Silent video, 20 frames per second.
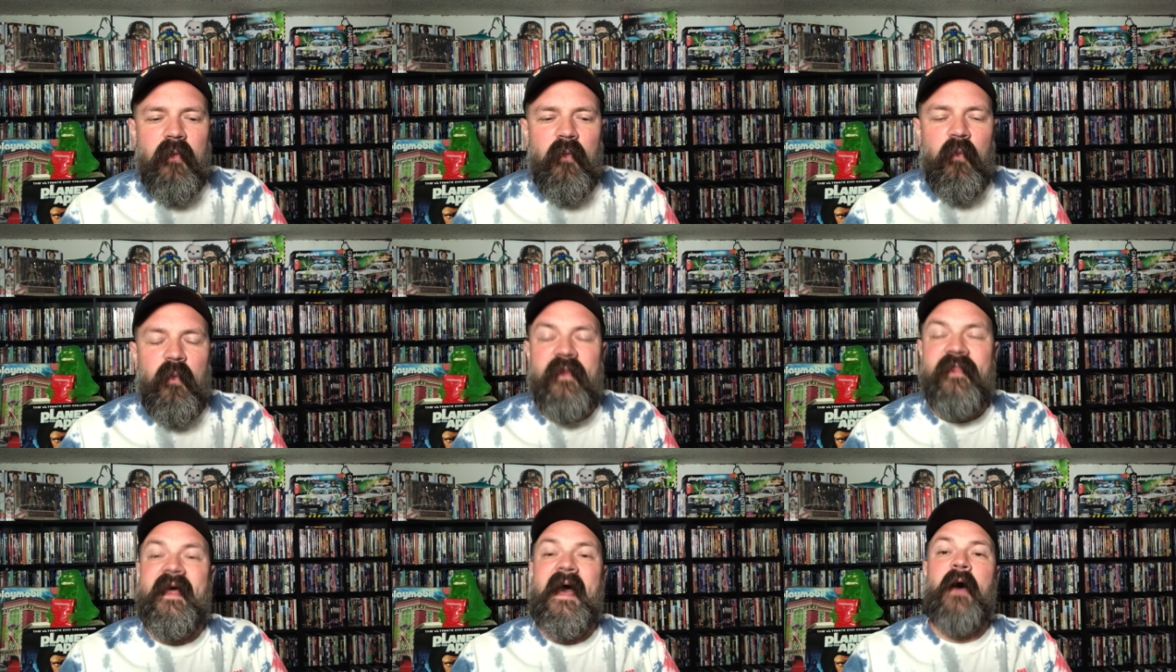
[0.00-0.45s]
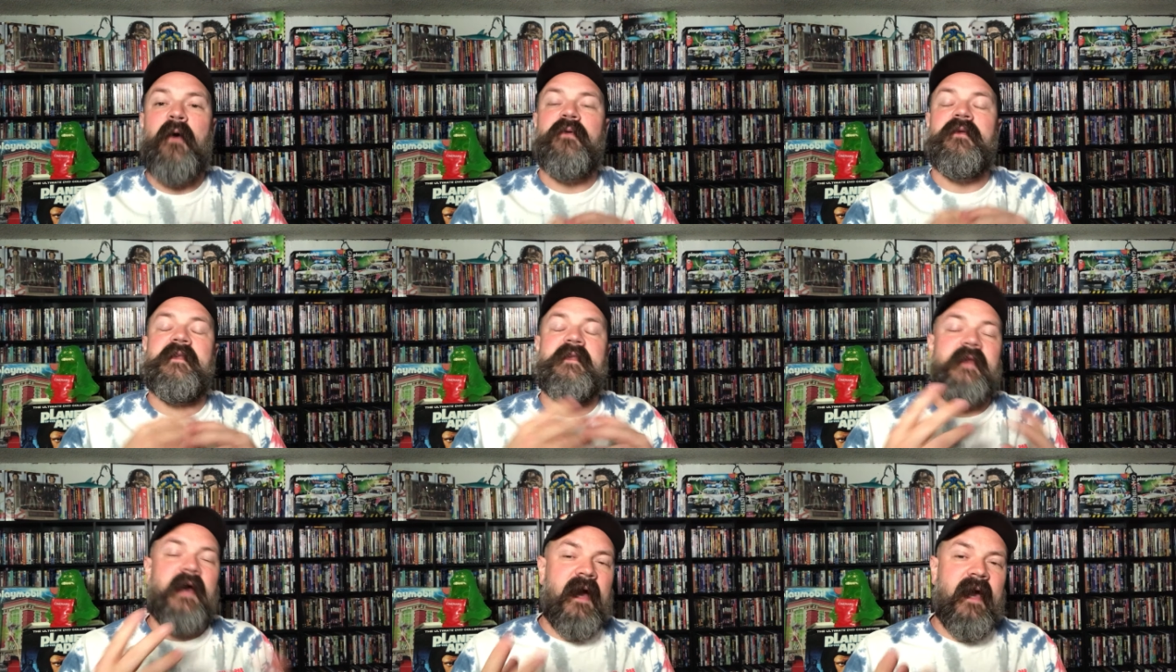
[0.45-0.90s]
without
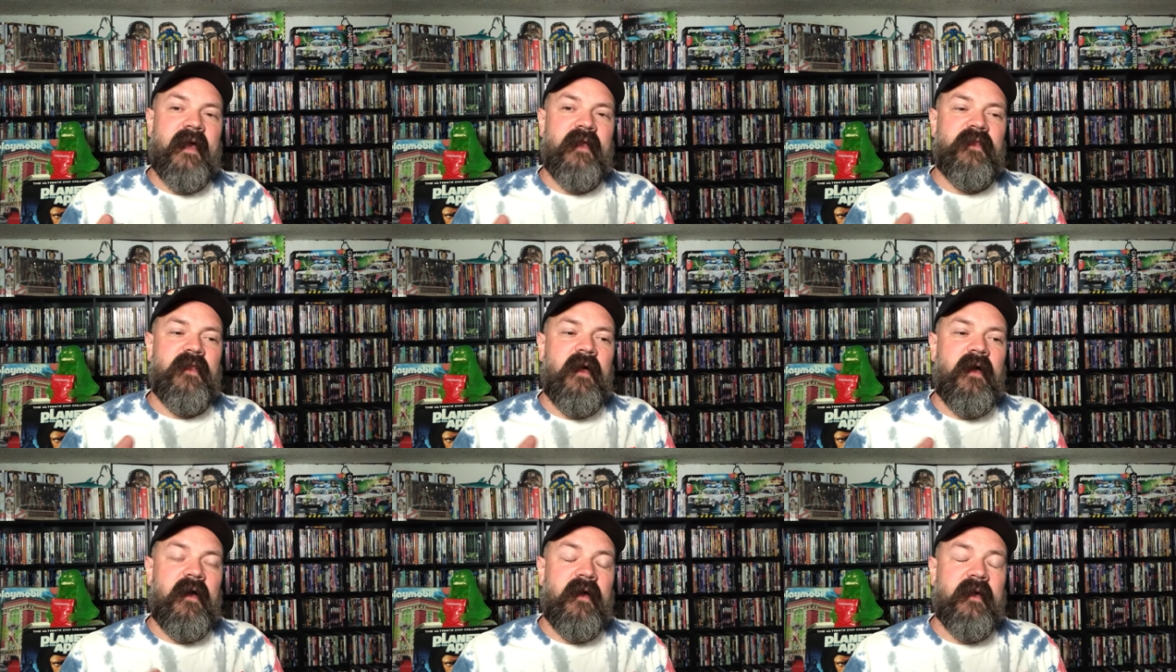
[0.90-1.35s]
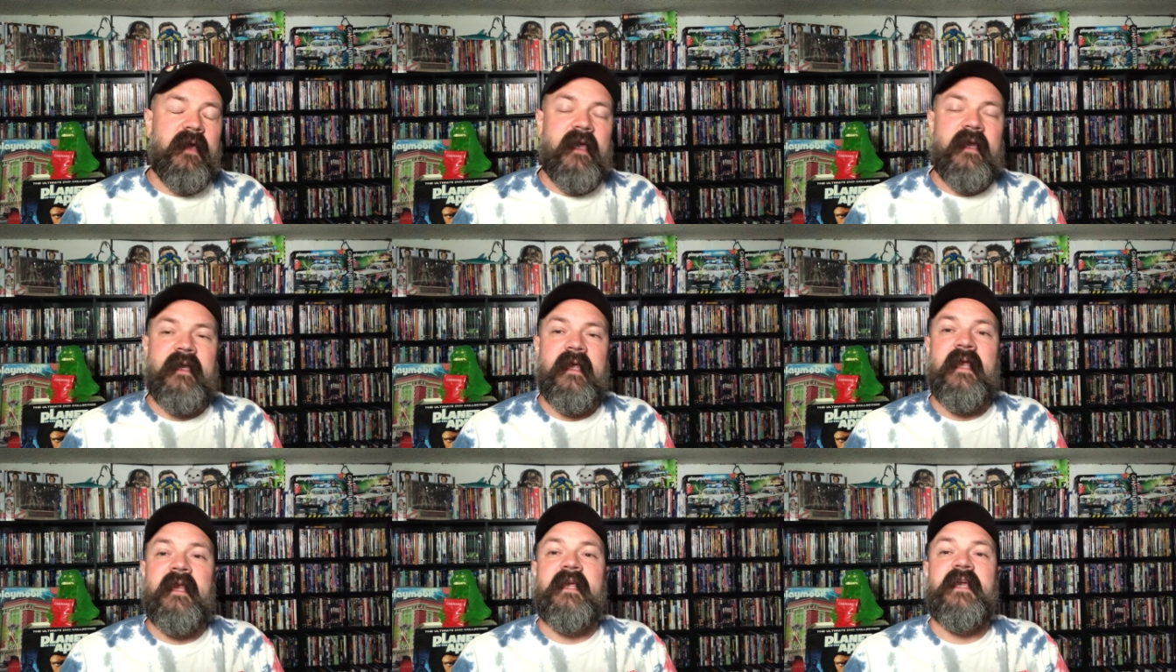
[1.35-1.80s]
dialogue
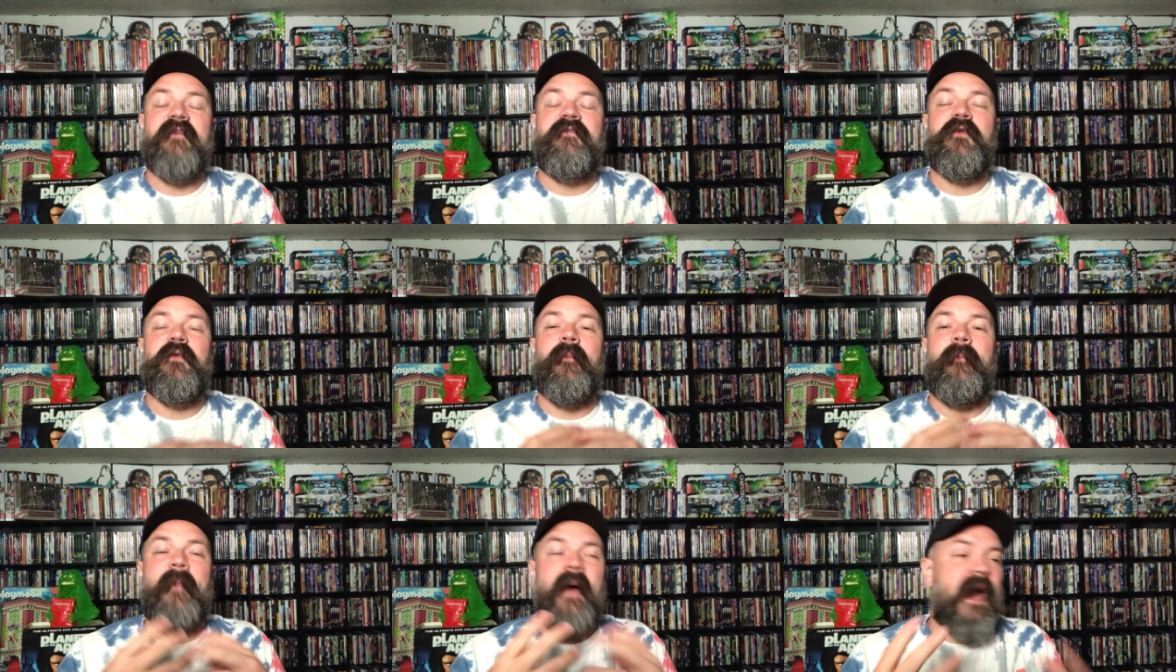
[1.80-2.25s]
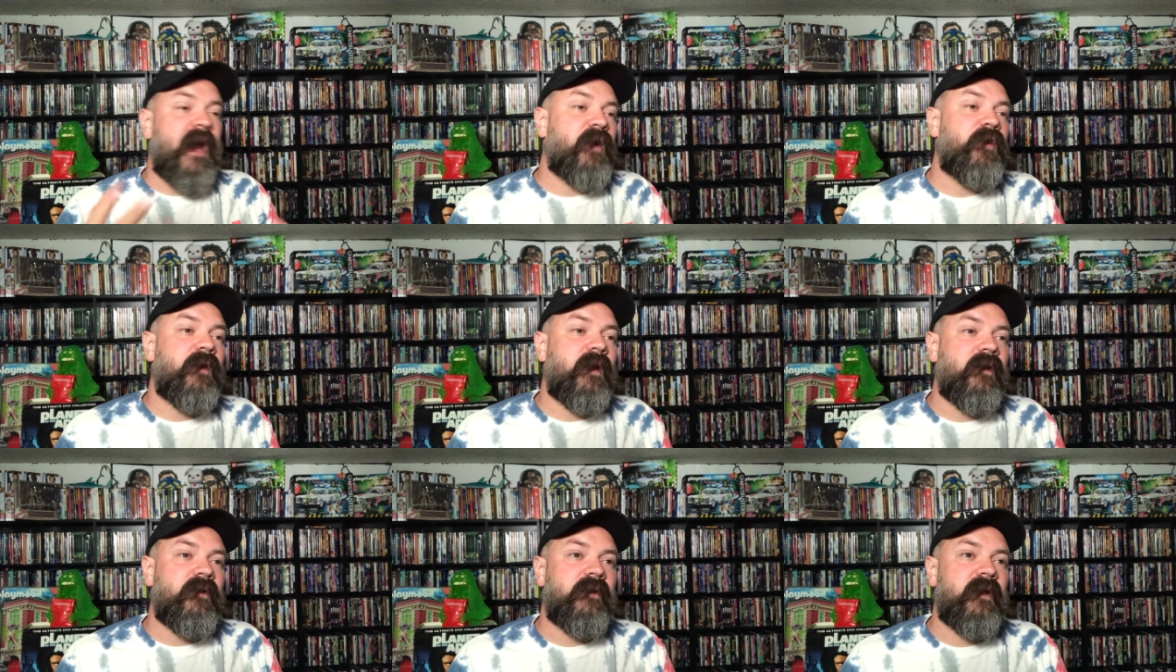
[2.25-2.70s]
and, and give you
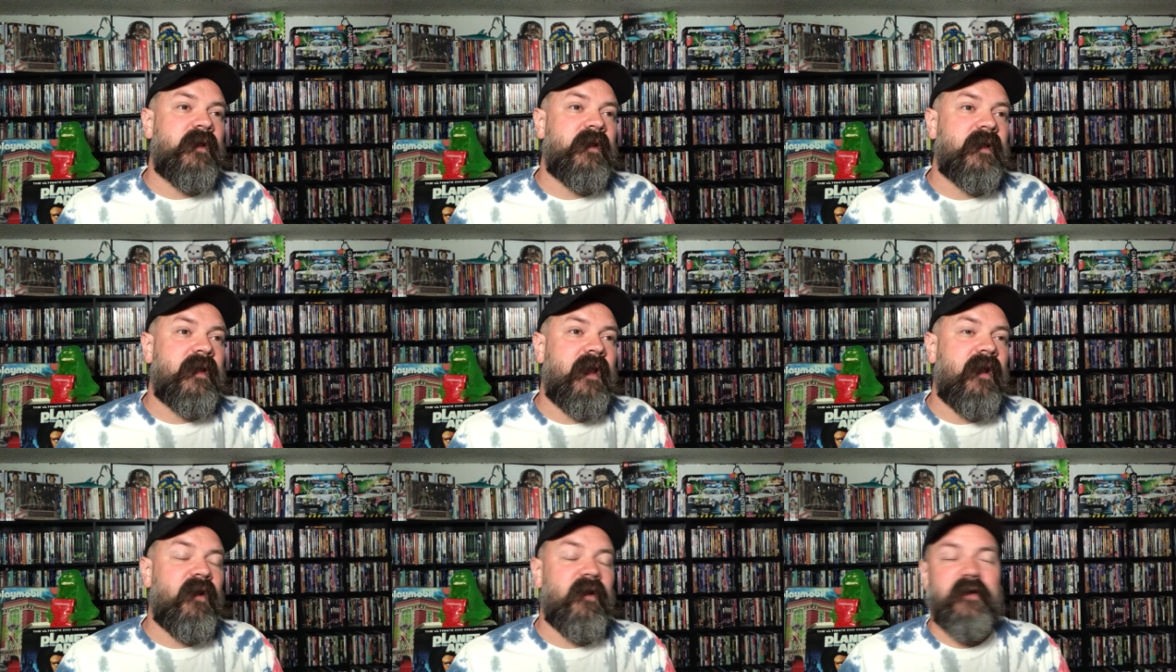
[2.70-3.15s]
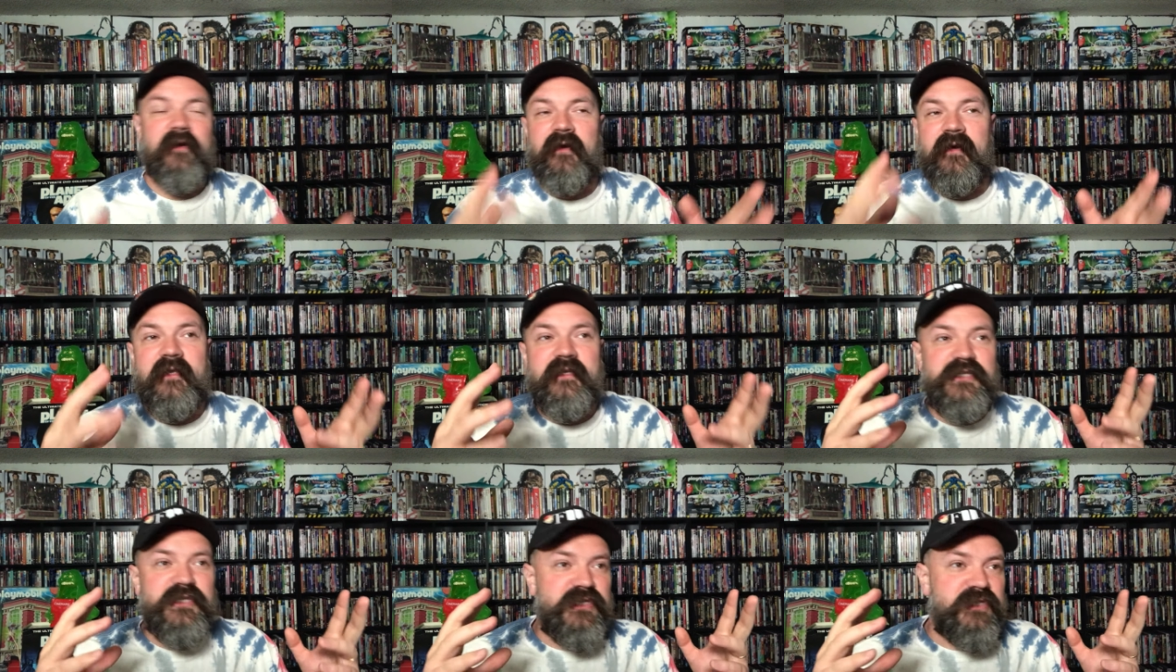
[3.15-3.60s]
background on a character,
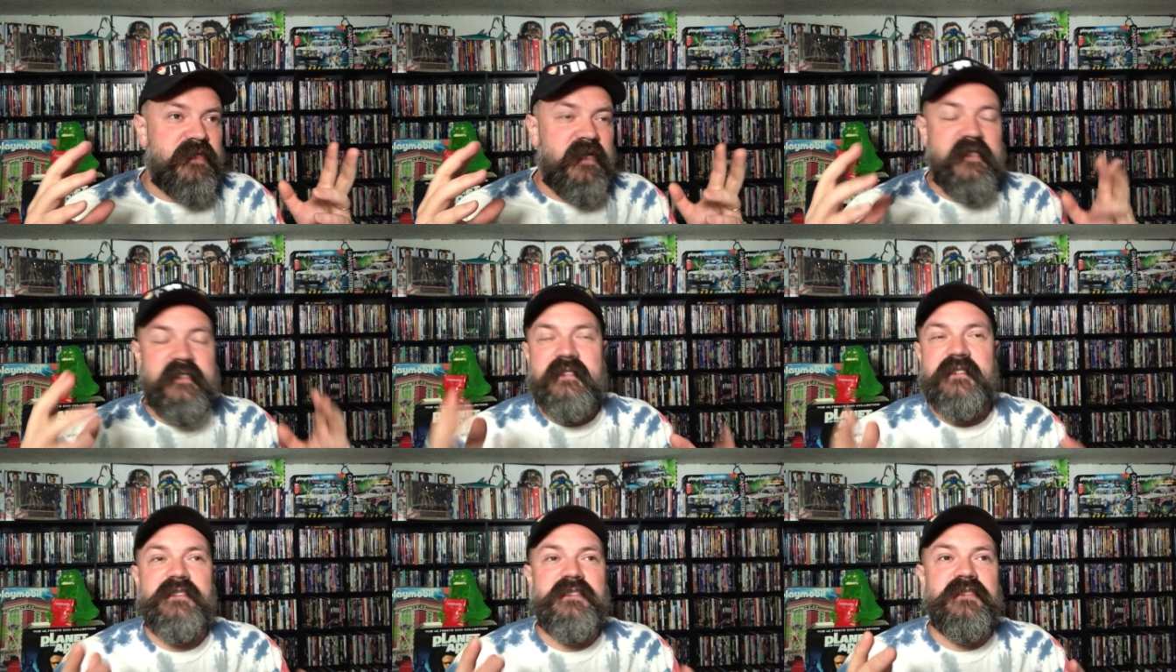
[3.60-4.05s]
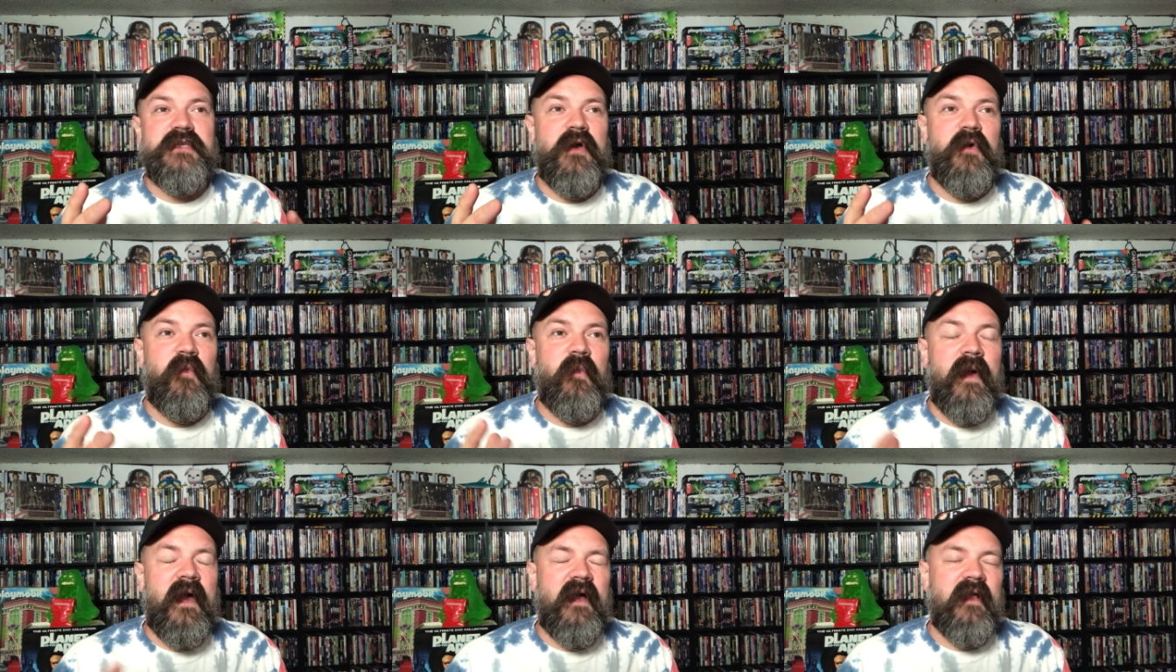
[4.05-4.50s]
and it just does it so
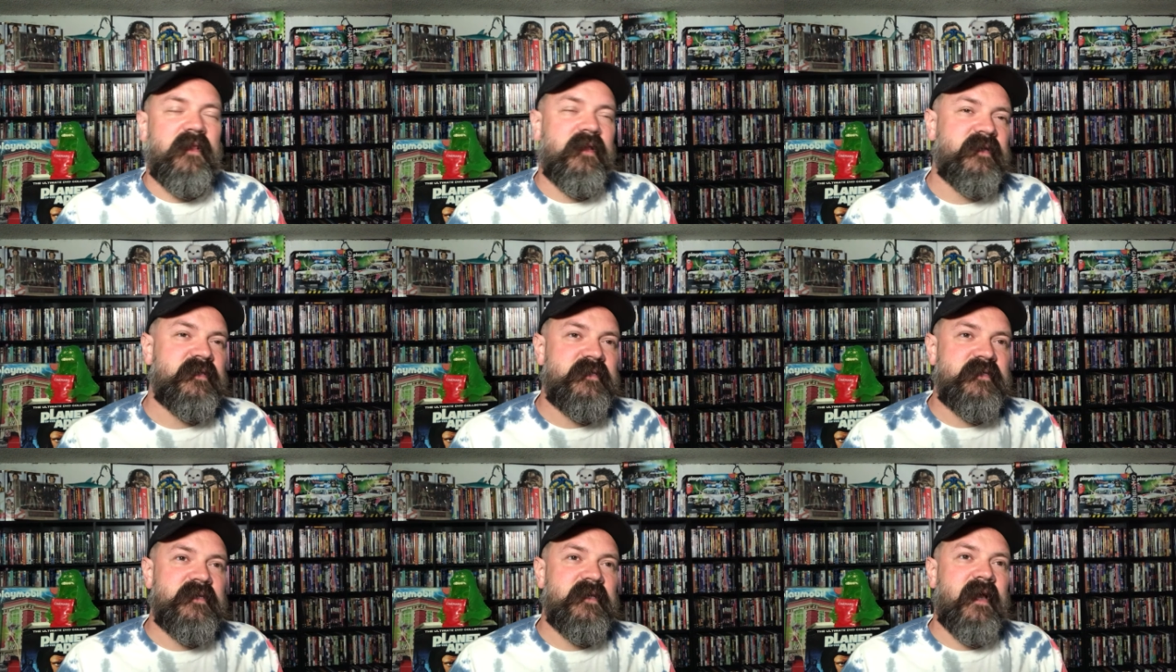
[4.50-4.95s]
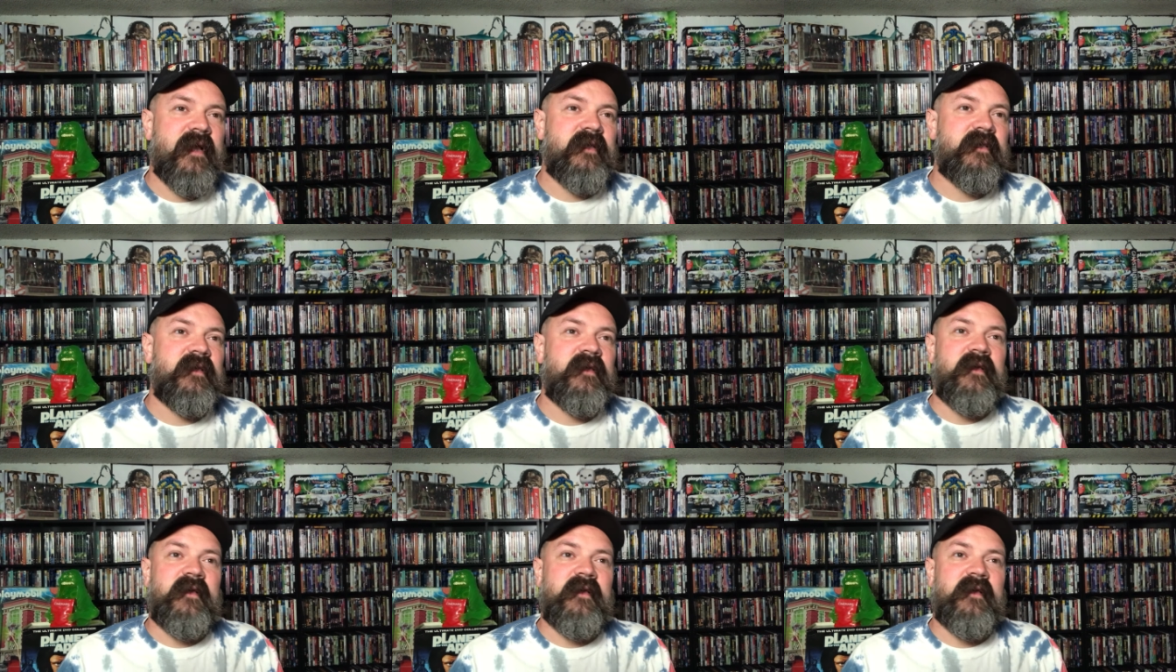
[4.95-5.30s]
well. It's like